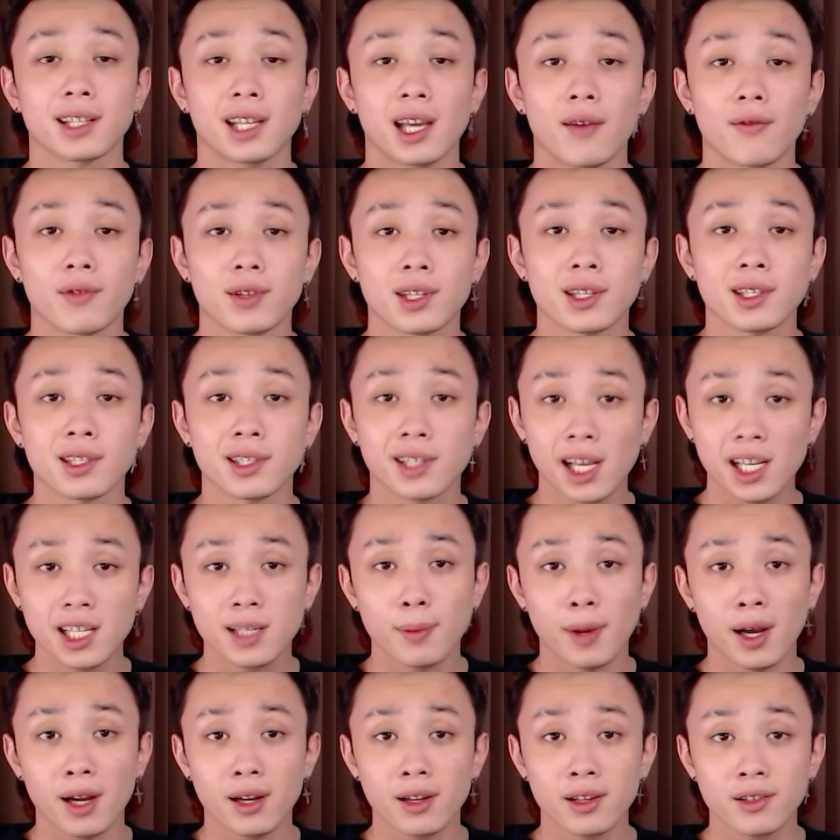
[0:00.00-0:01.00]
ever since data
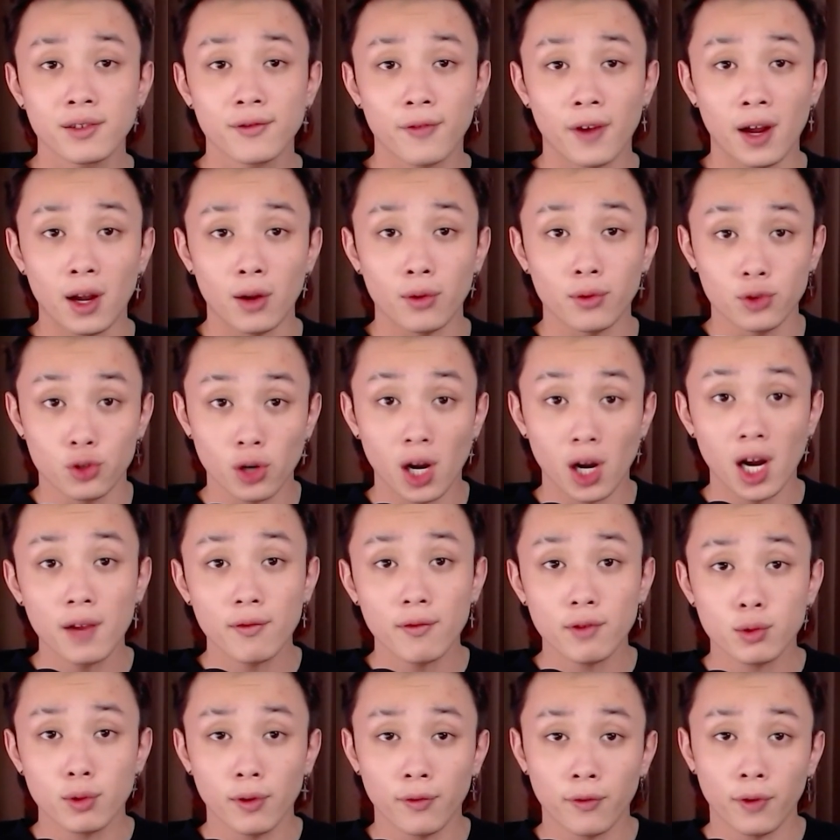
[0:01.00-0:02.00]
miners found
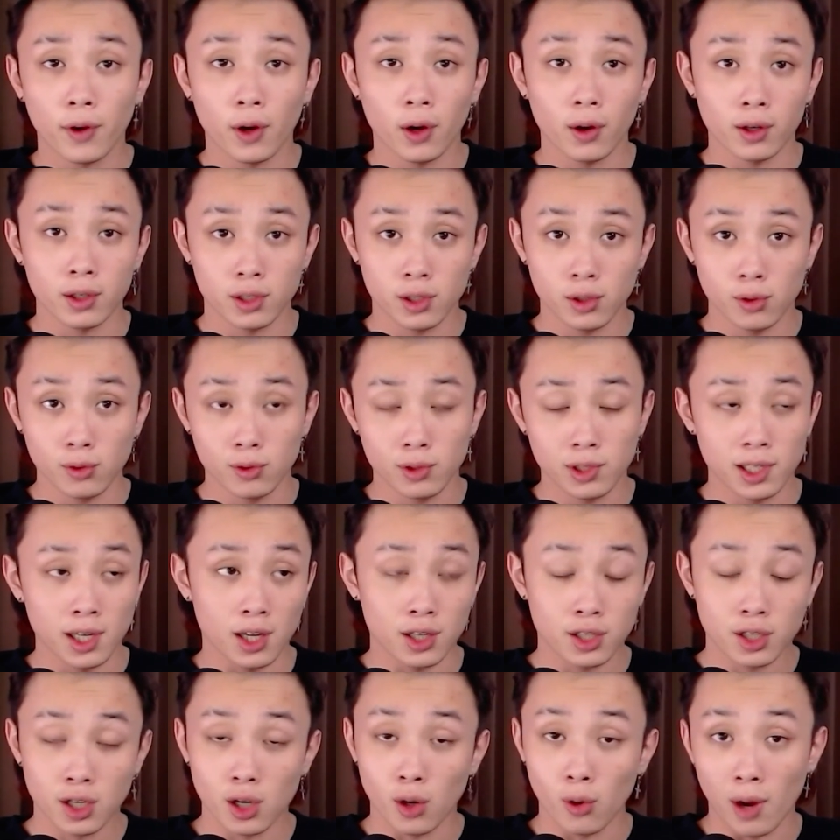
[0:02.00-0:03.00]
drivers referring to
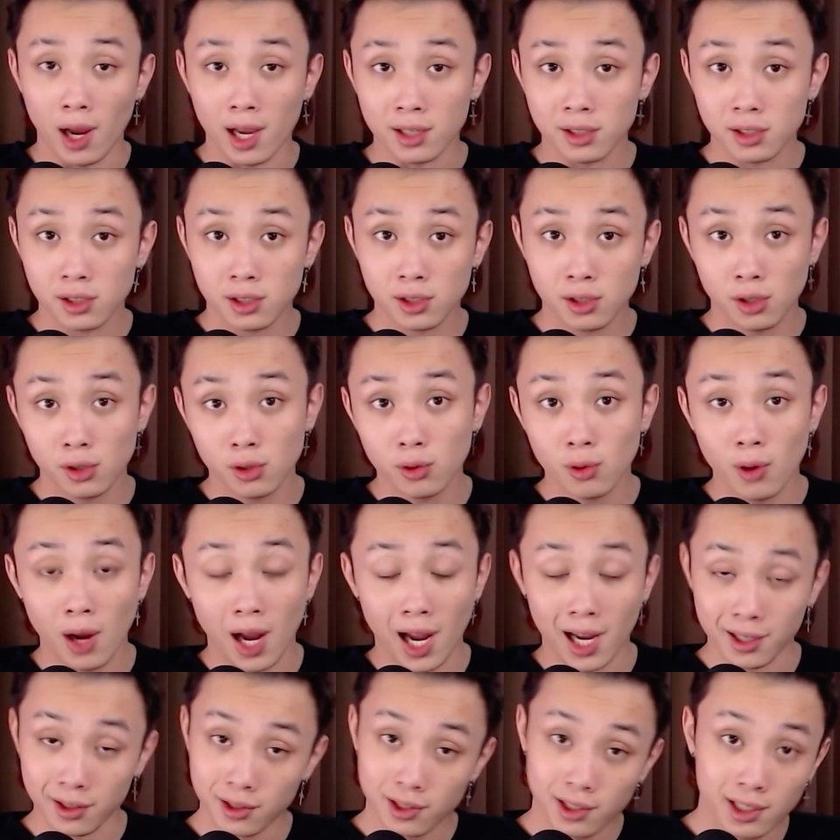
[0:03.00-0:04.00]
CSGO S2
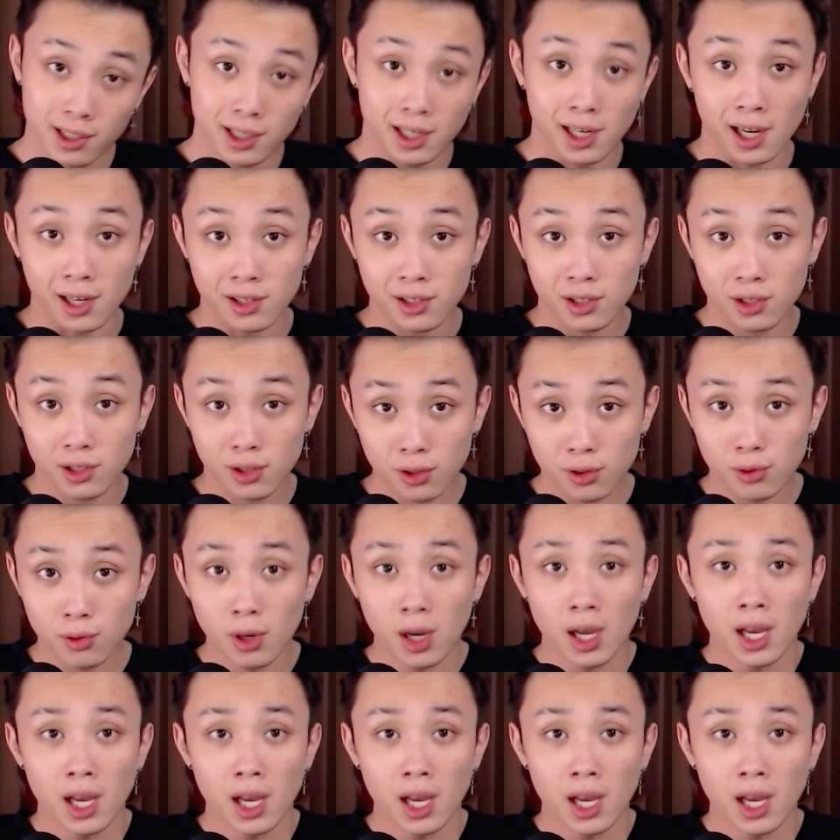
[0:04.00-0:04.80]
and CS2